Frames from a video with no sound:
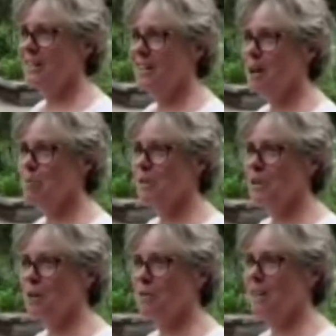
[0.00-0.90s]
to get it
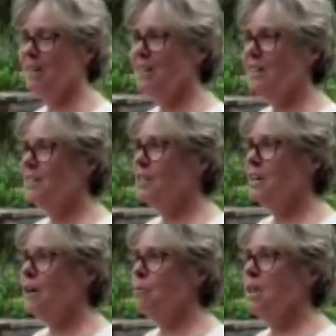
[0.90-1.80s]
up and going.
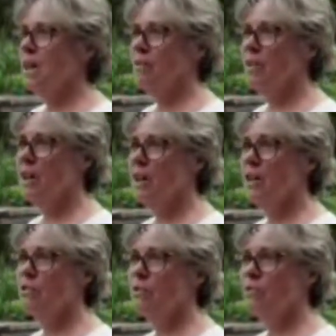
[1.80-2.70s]
So now we have
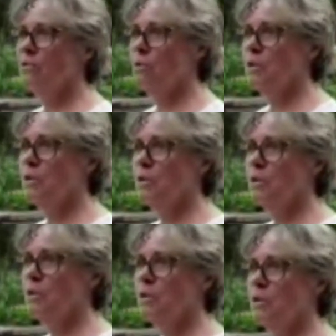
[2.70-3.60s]
140
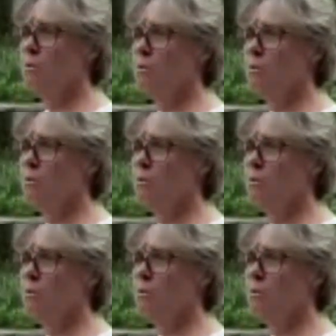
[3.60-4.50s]
members. We
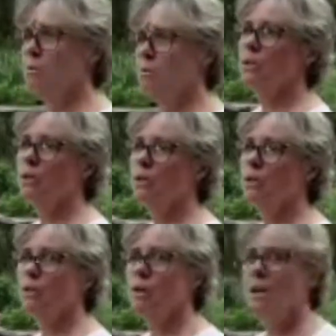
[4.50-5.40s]
probably started with
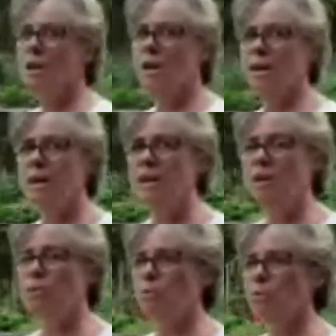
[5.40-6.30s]
a
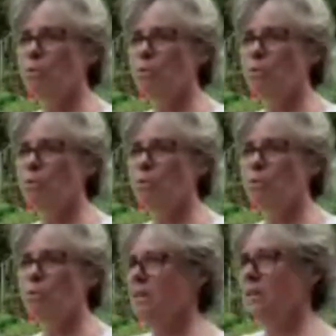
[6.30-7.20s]
key group of
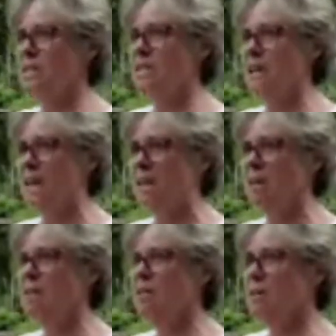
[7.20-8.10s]
about
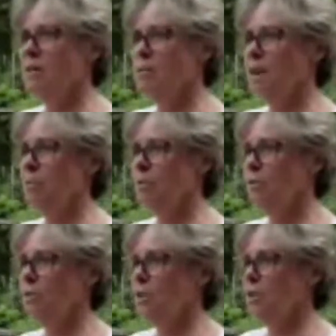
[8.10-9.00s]
10
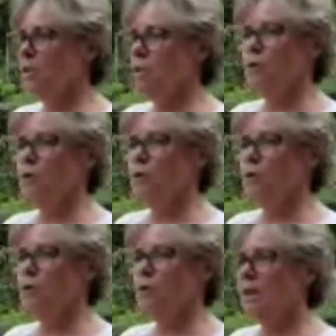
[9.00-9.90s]
people
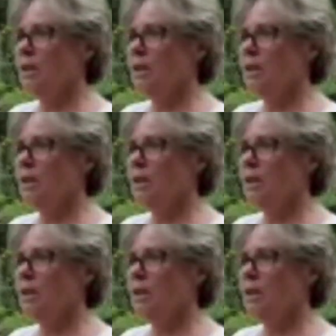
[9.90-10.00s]
who